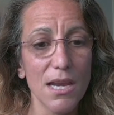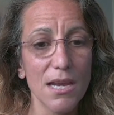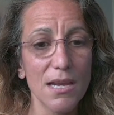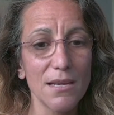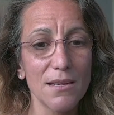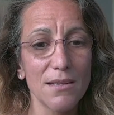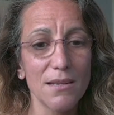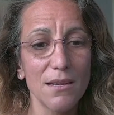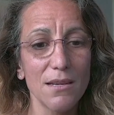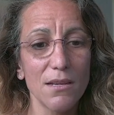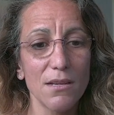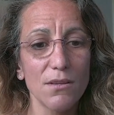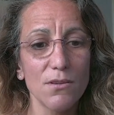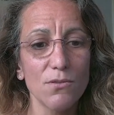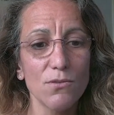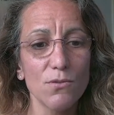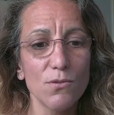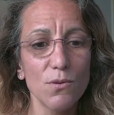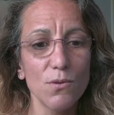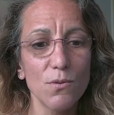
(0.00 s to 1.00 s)
And
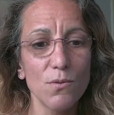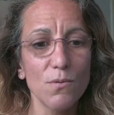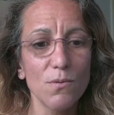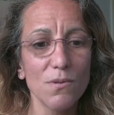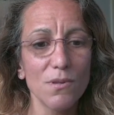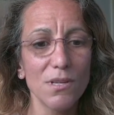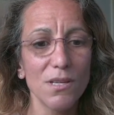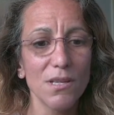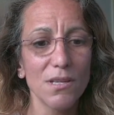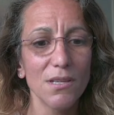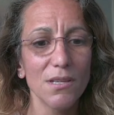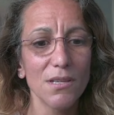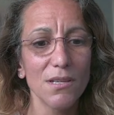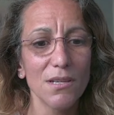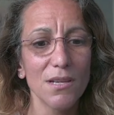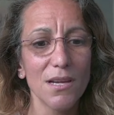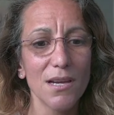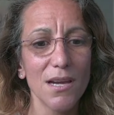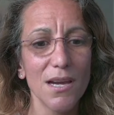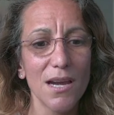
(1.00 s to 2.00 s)
so,
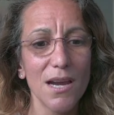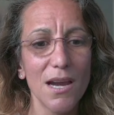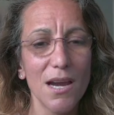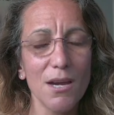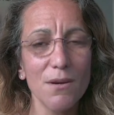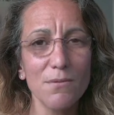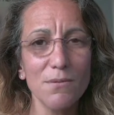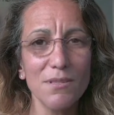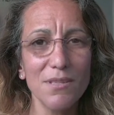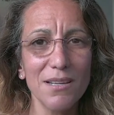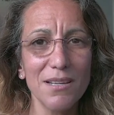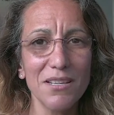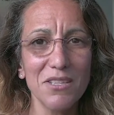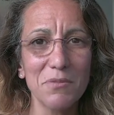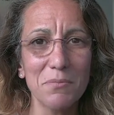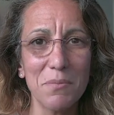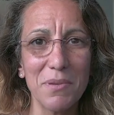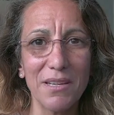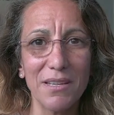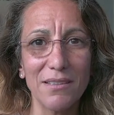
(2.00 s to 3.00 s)
how was I
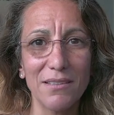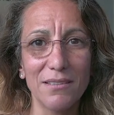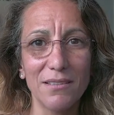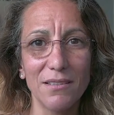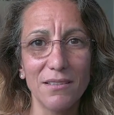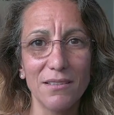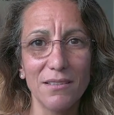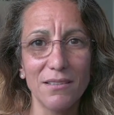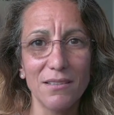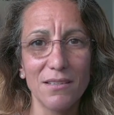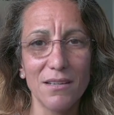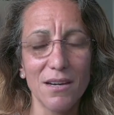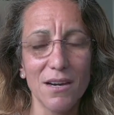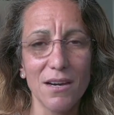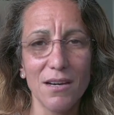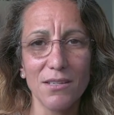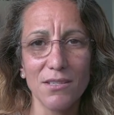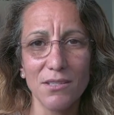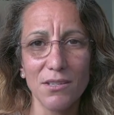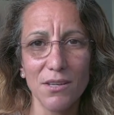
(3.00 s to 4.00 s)
expecting
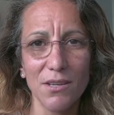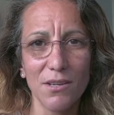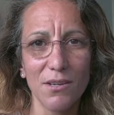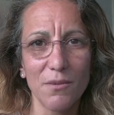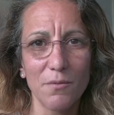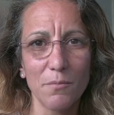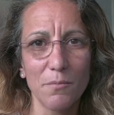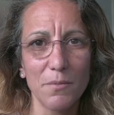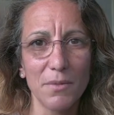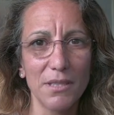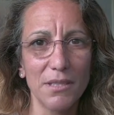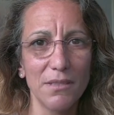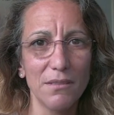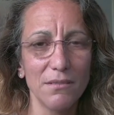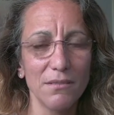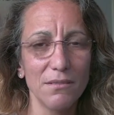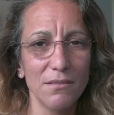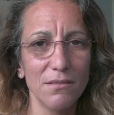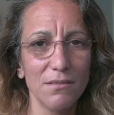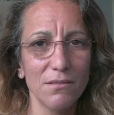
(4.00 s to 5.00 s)
God to help
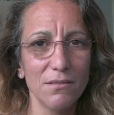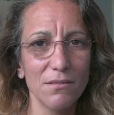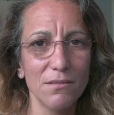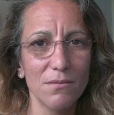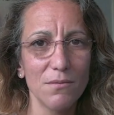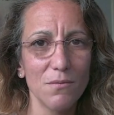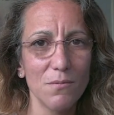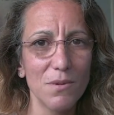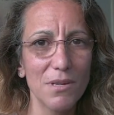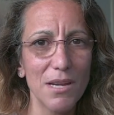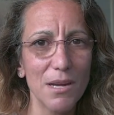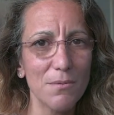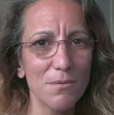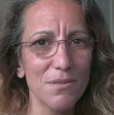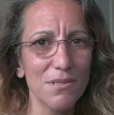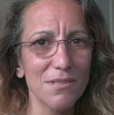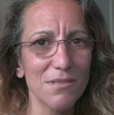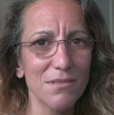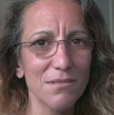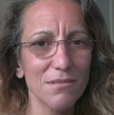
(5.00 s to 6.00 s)
me when I
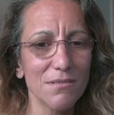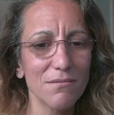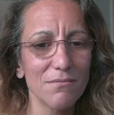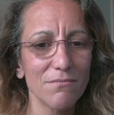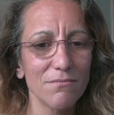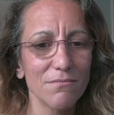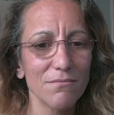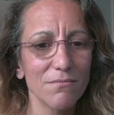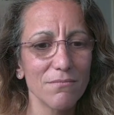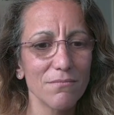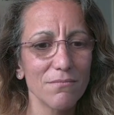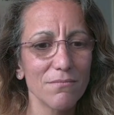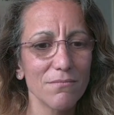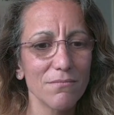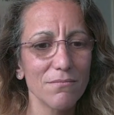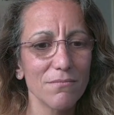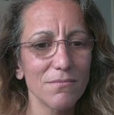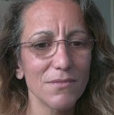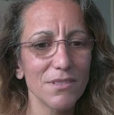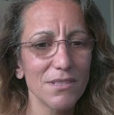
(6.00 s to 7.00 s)
was
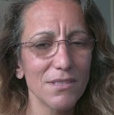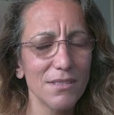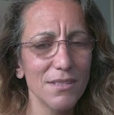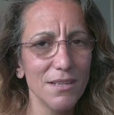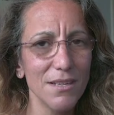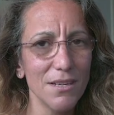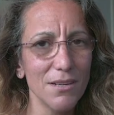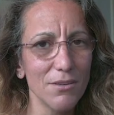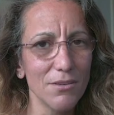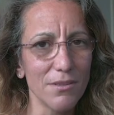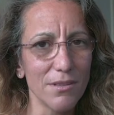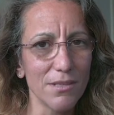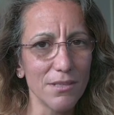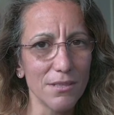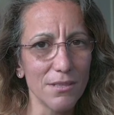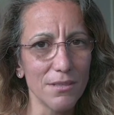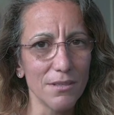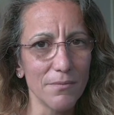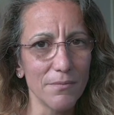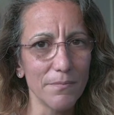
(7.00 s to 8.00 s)
sinning all the
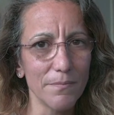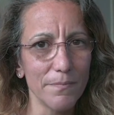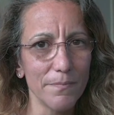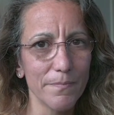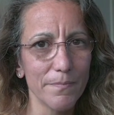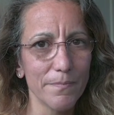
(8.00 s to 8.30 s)
time?